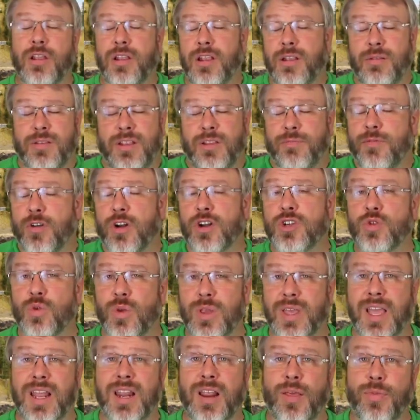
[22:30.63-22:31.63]

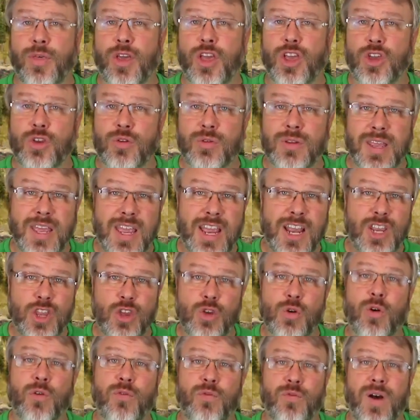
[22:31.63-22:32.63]
virtually anything you need
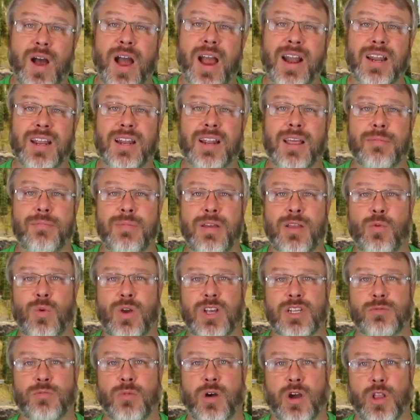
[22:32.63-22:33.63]
you'll find it at
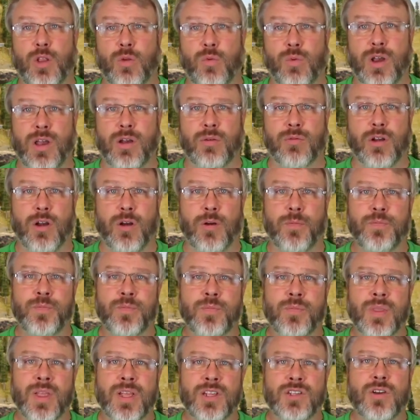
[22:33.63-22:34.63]
midwest model railroad
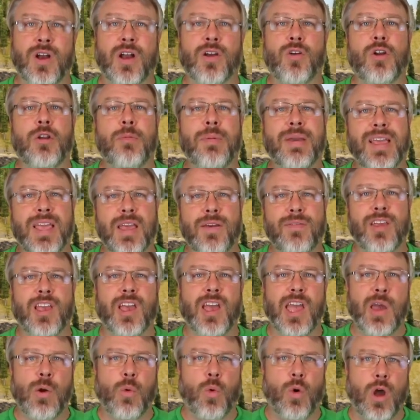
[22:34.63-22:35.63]
so I'm going to be giving
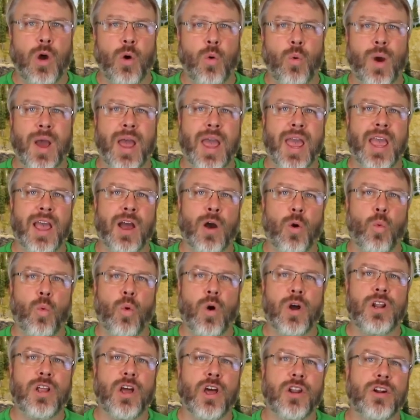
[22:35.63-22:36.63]
away a
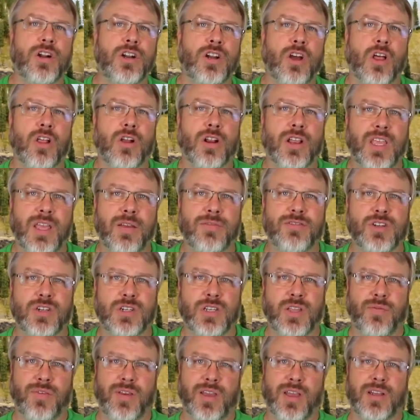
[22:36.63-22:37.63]
$100 gift
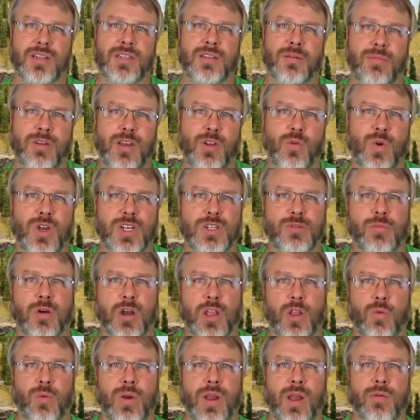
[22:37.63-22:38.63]
certificate to Midwest
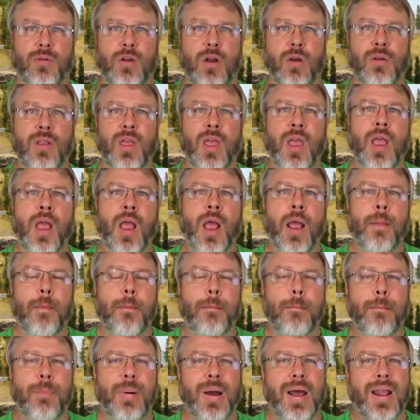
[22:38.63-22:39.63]
Model Railroad,
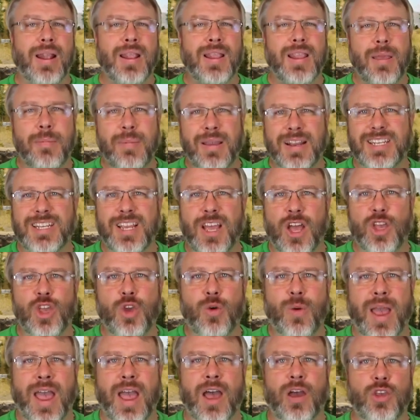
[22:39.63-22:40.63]
but let me tell
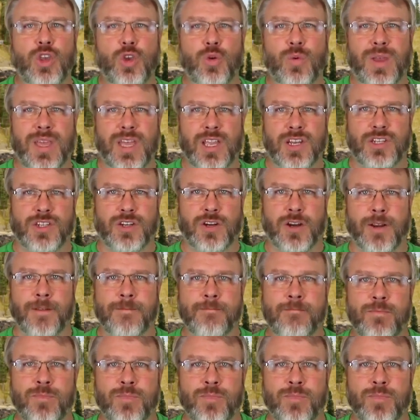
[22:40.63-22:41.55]
you how you enter.